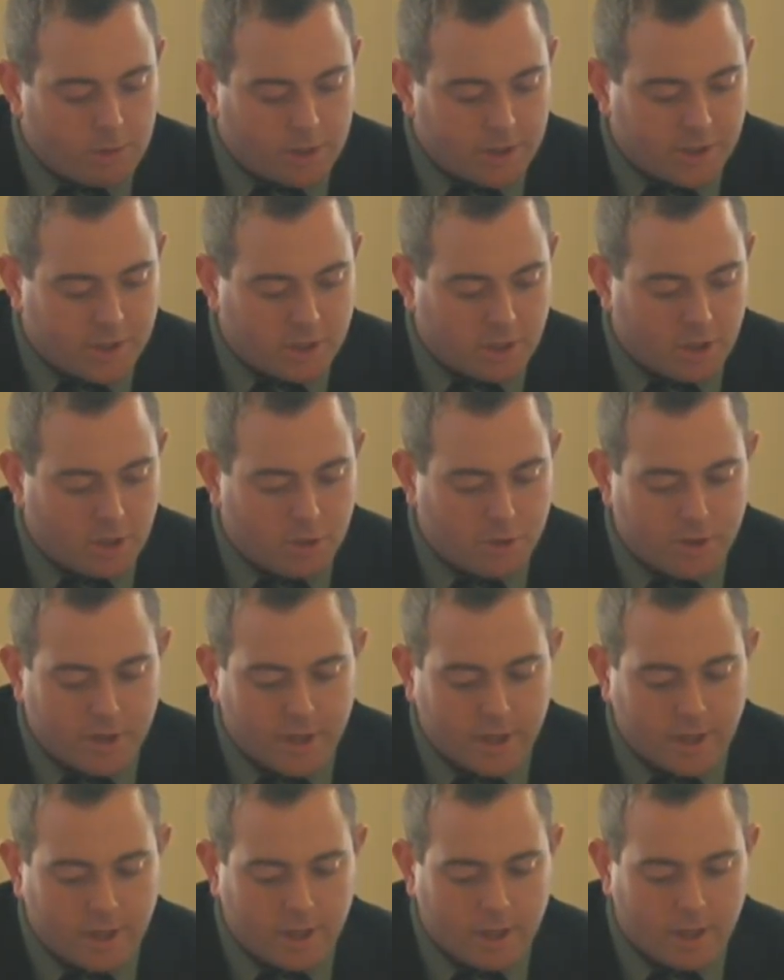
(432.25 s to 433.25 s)
Police
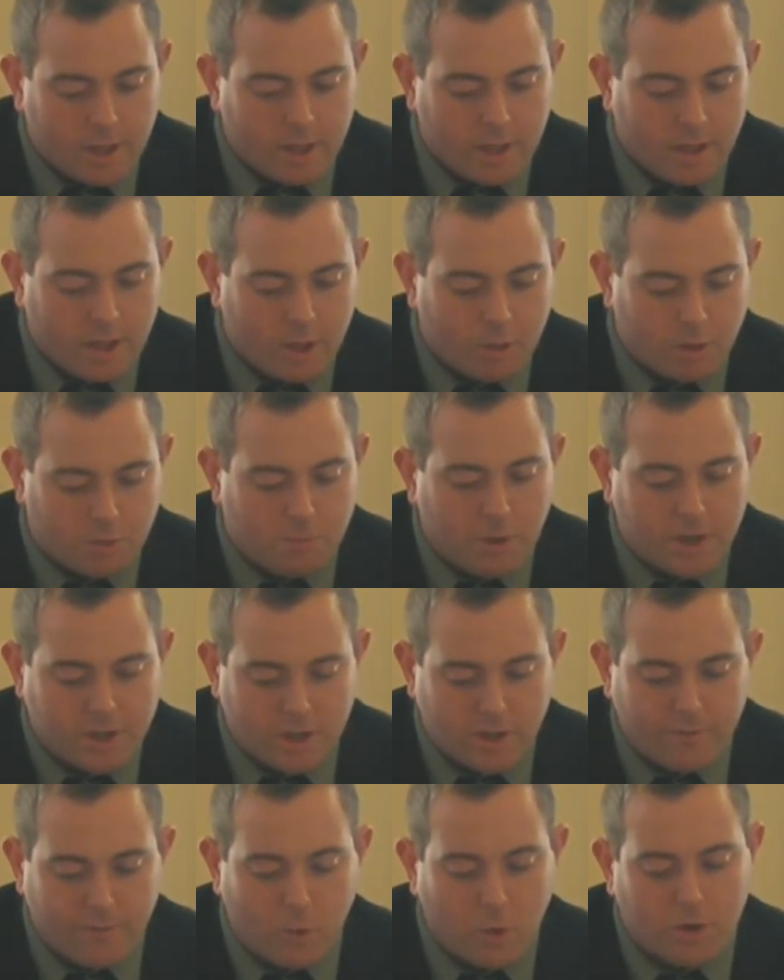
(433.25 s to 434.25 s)
clothing, it was
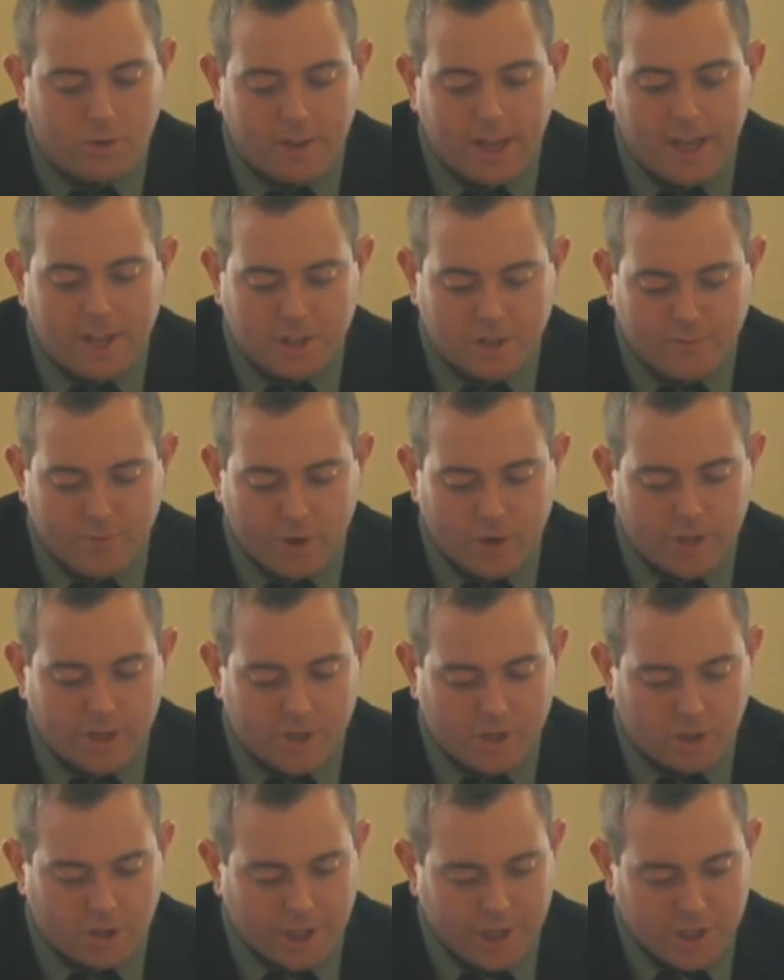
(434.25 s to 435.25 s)
budgeted 4,000 for
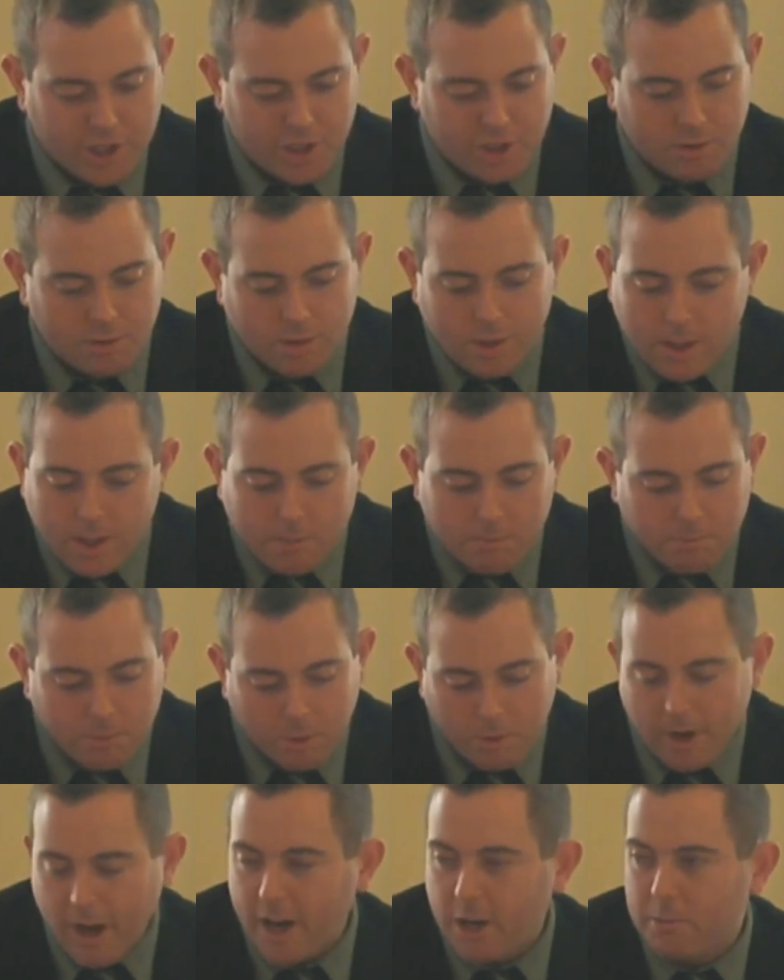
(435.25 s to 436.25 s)
initial issue,
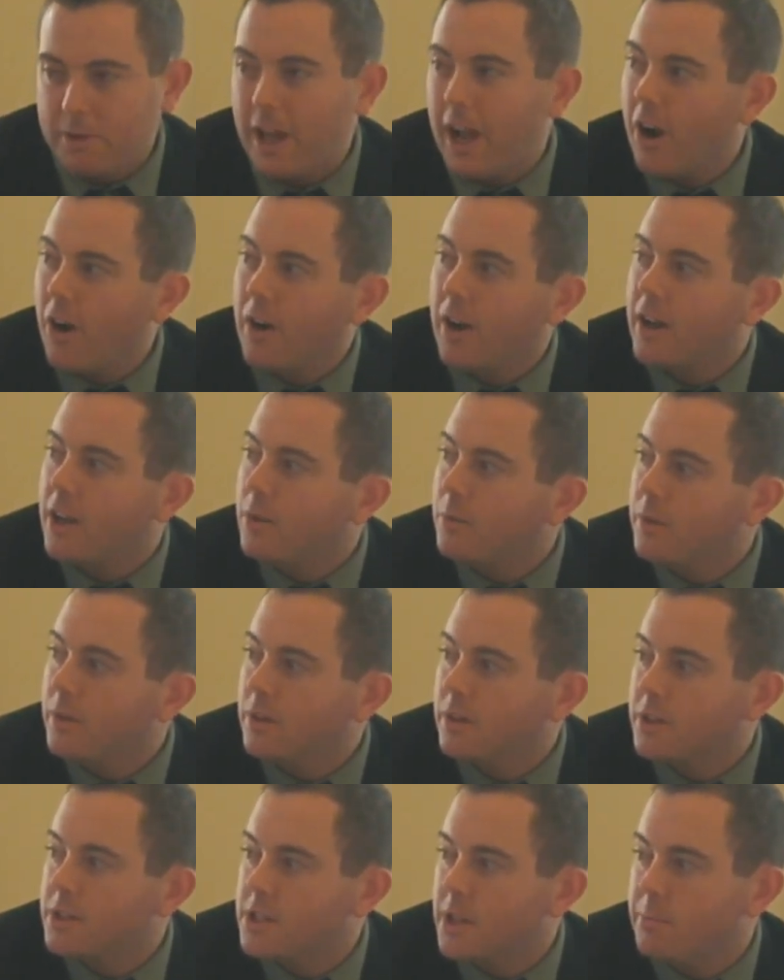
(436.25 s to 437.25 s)
but we're not going to be hiring
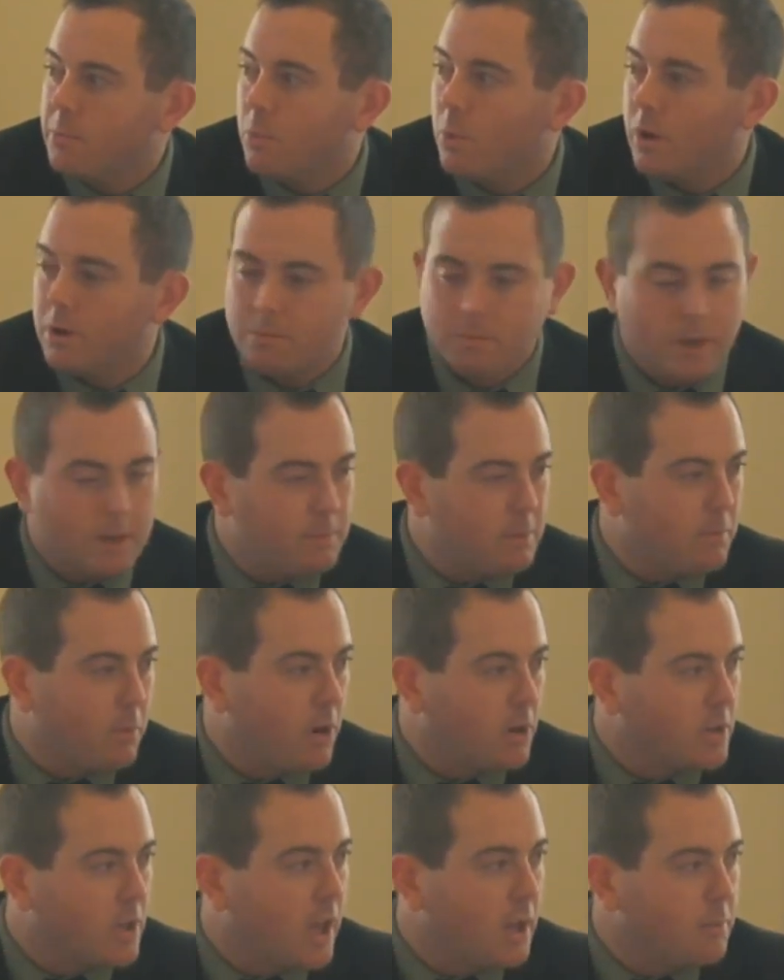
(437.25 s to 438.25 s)
anyone except one, maybe
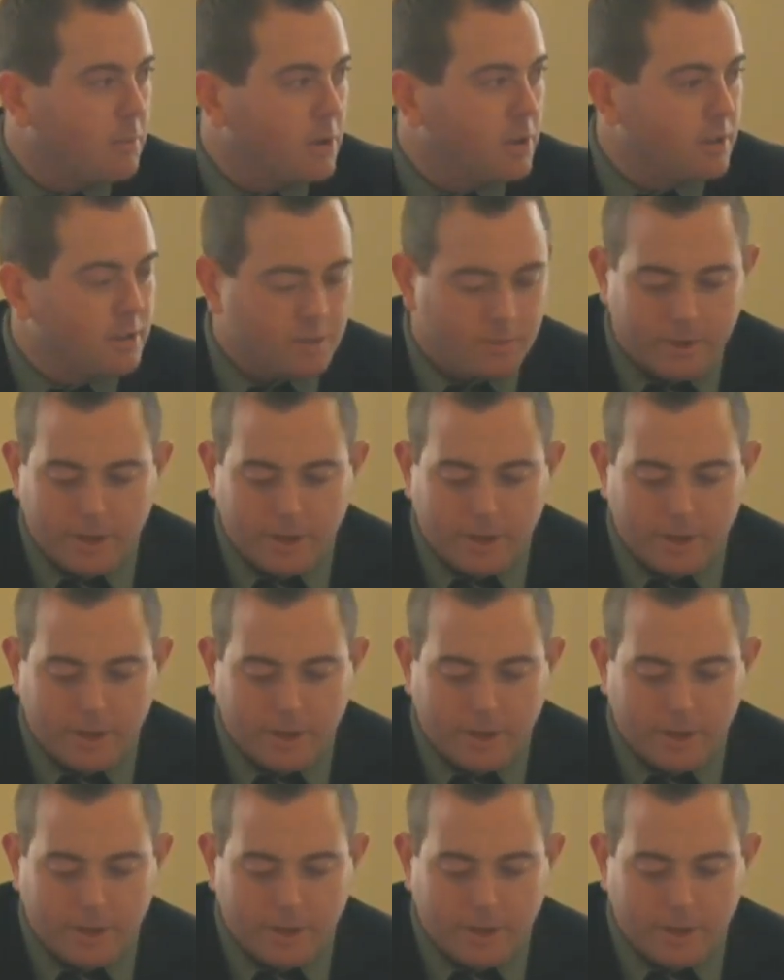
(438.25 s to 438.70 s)
part-timer.